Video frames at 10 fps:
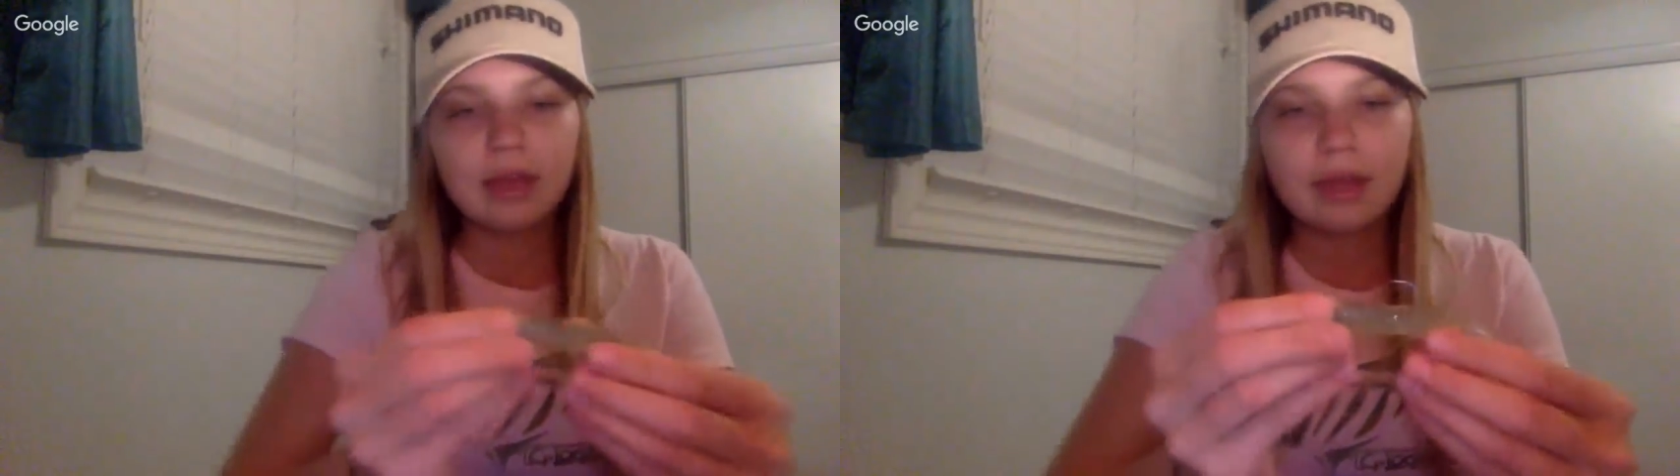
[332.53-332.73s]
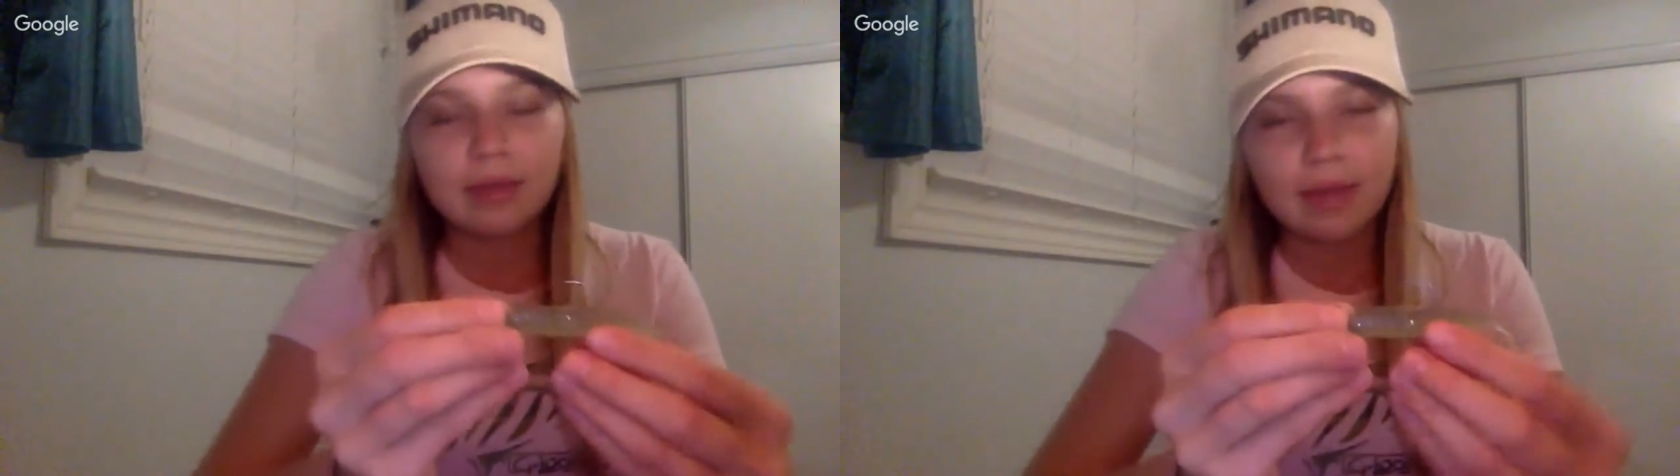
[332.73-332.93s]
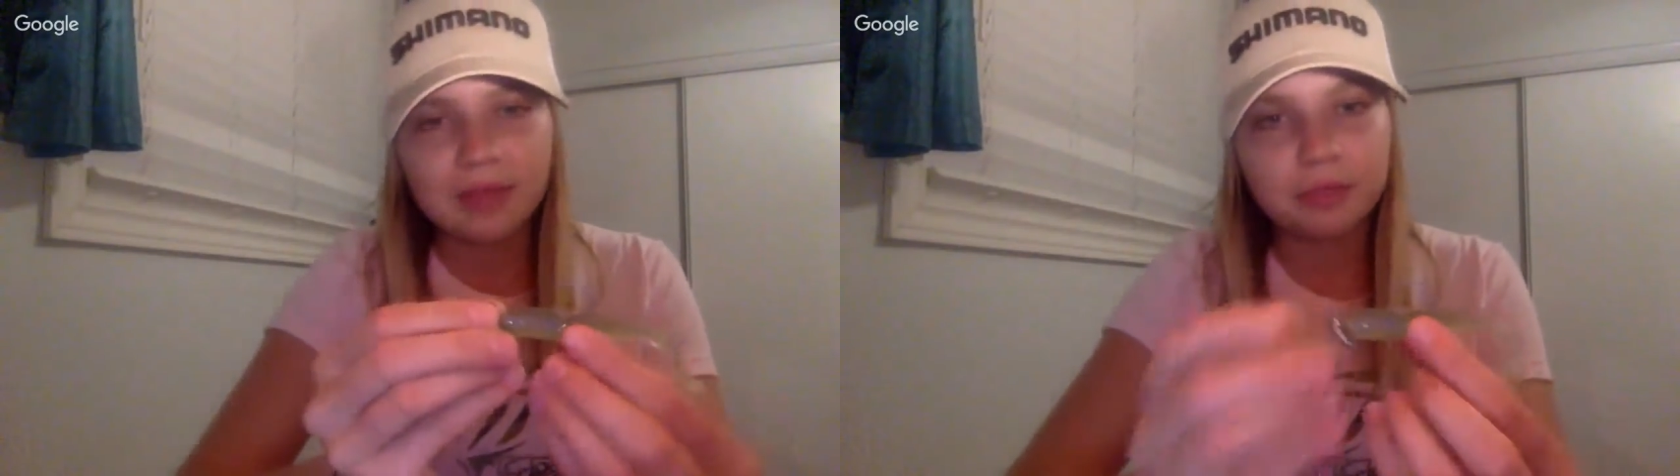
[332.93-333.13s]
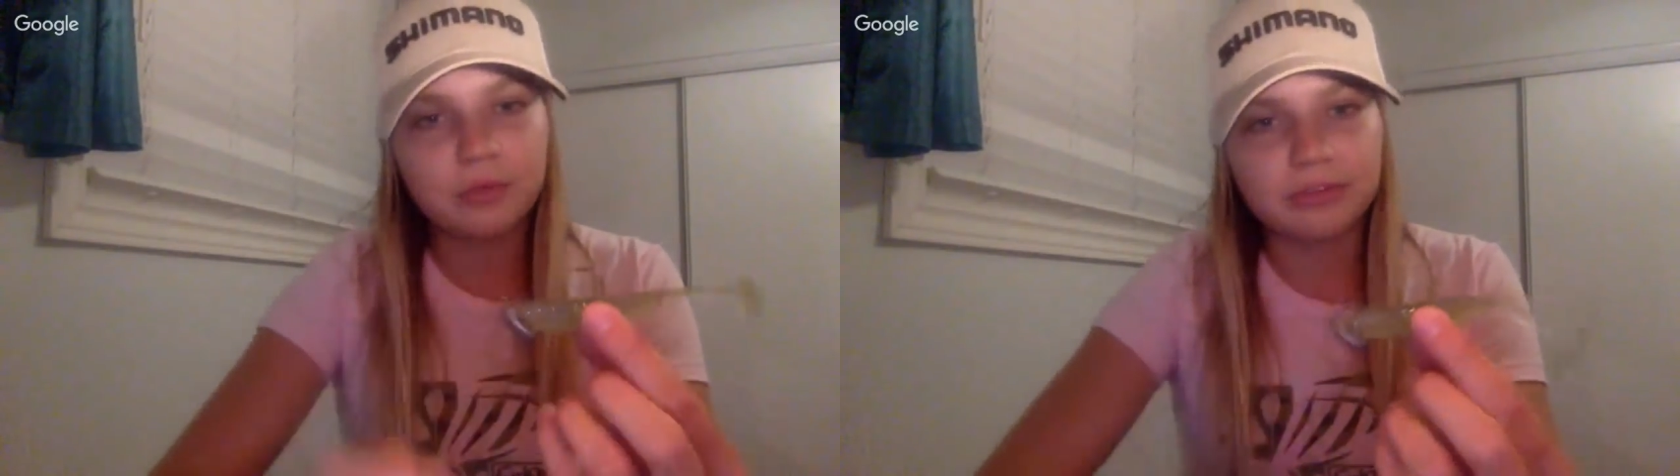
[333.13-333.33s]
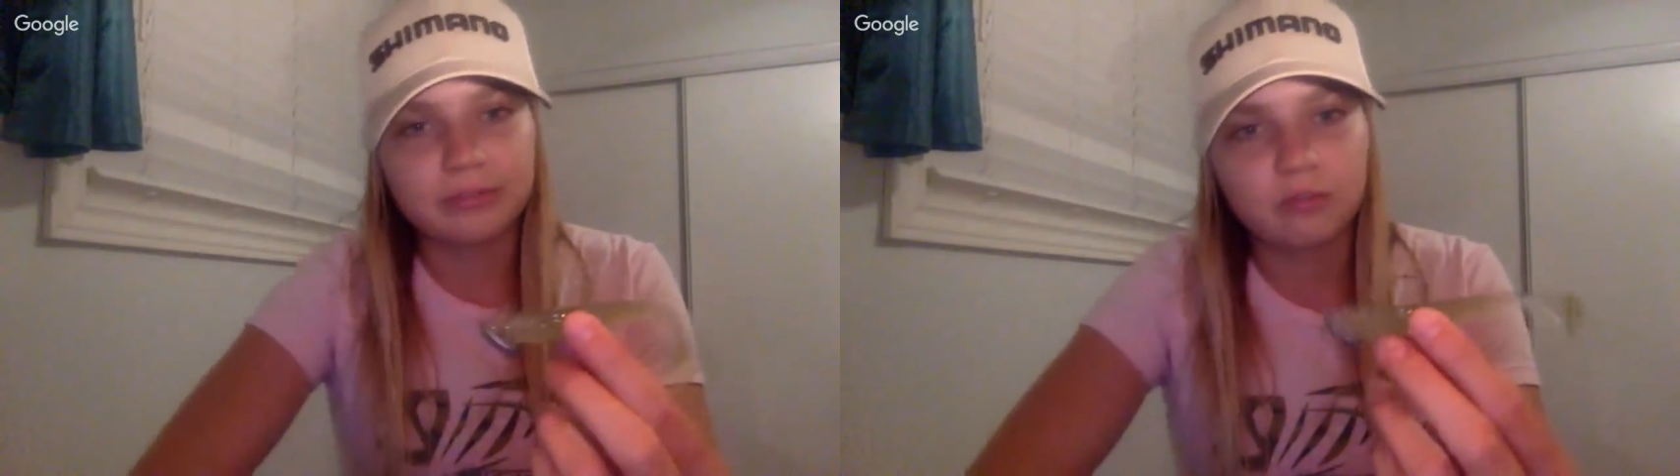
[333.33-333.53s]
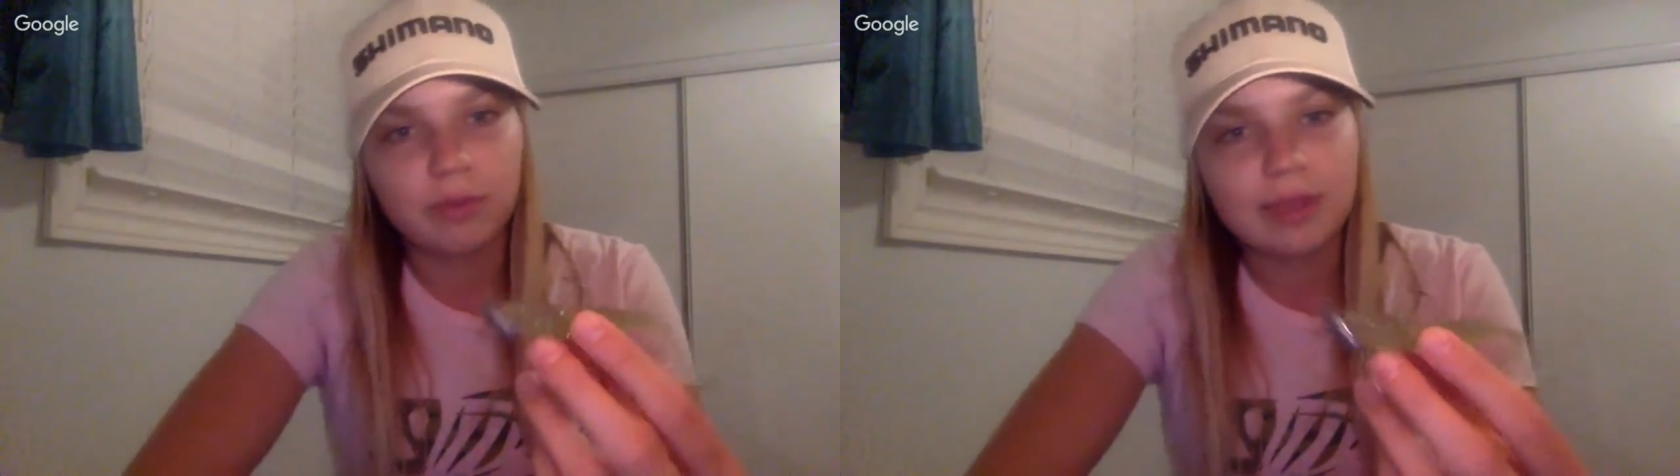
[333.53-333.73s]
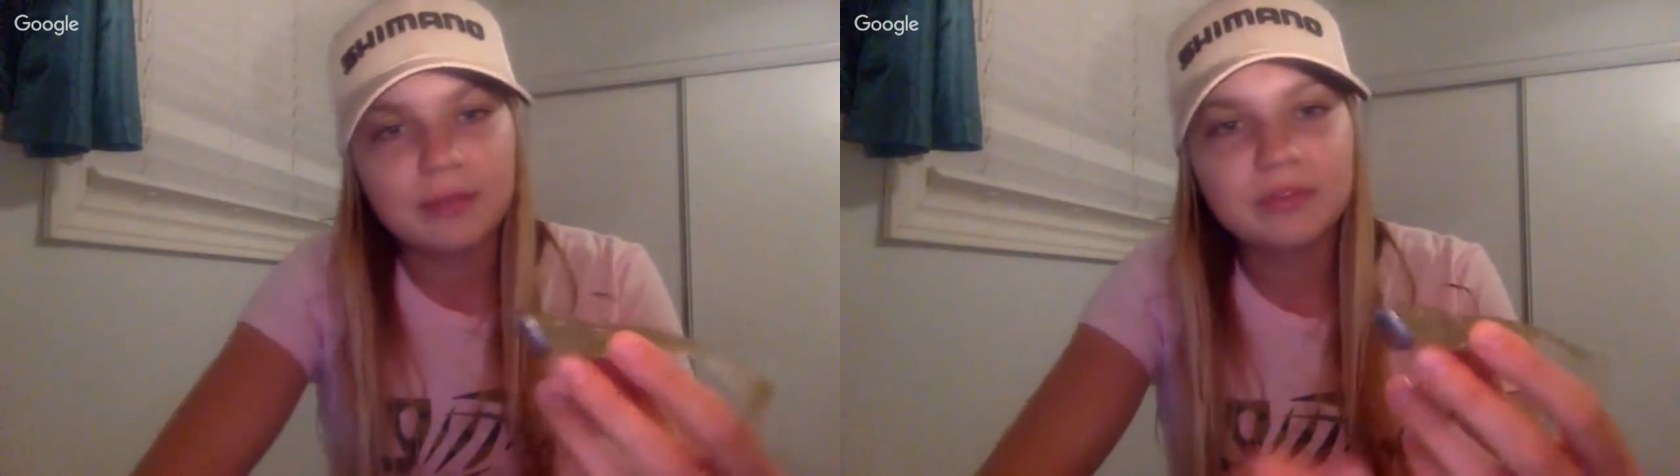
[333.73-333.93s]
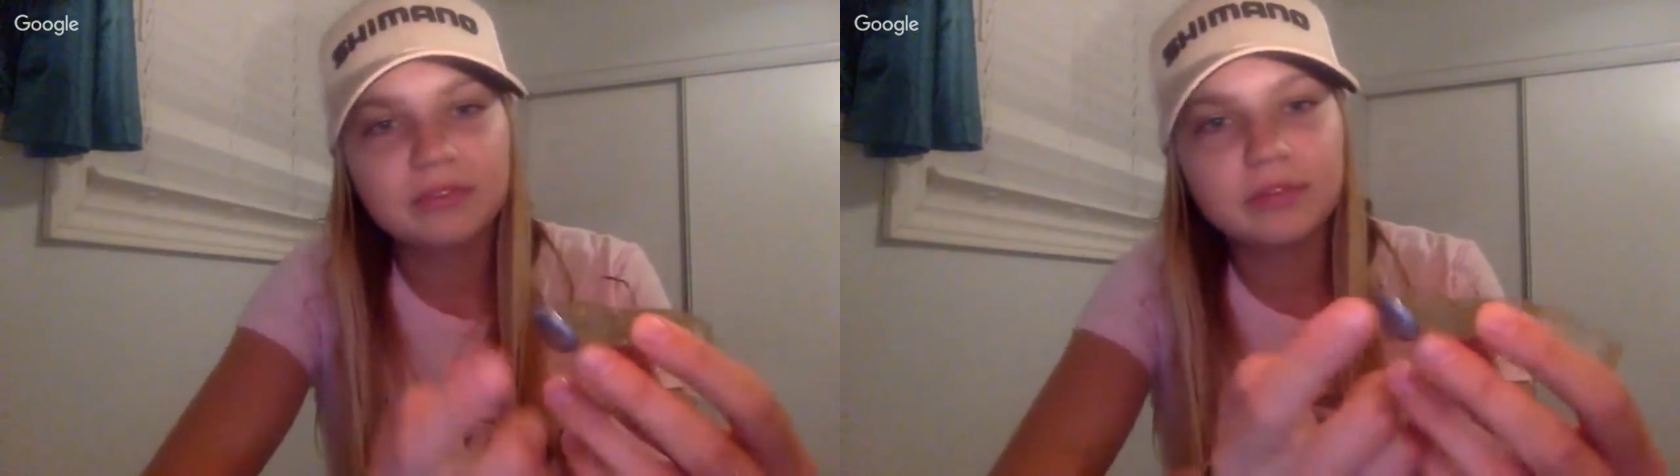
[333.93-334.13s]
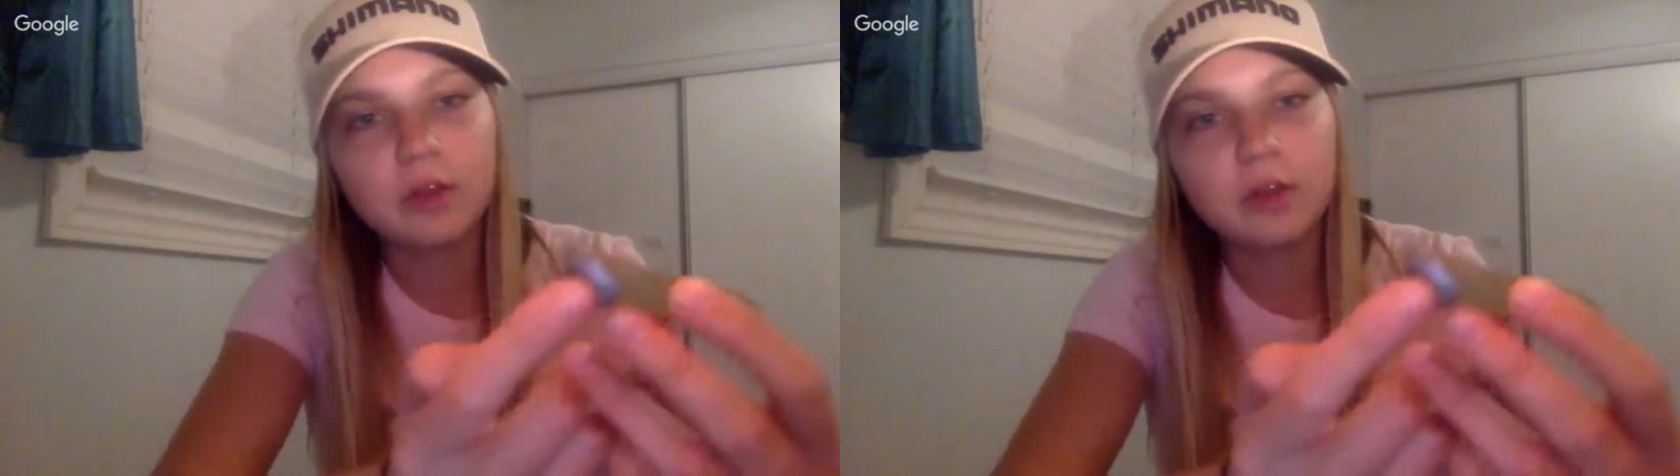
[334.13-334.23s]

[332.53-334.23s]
I threw this this weekend. This is an